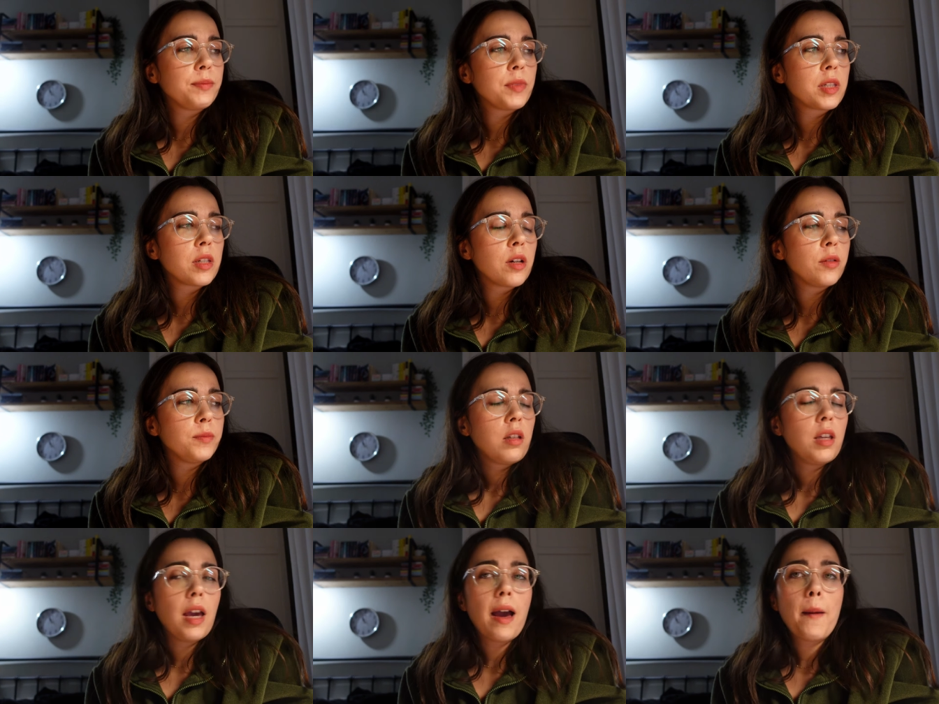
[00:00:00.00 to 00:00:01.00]
So
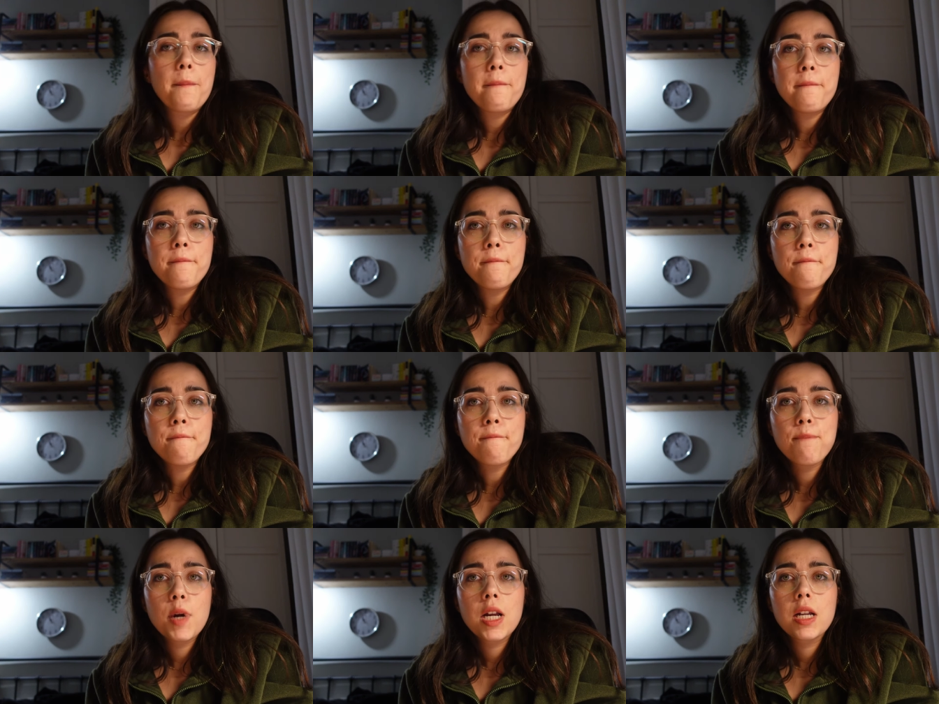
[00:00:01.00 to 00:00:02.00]
yeah,
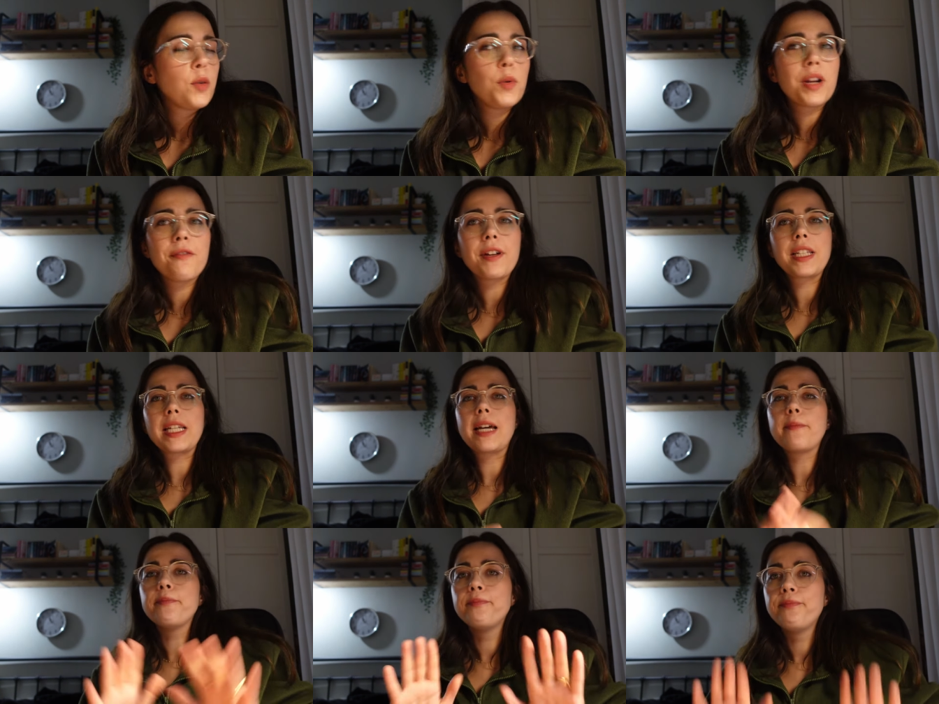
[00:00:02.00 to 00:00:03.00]
what a fun time.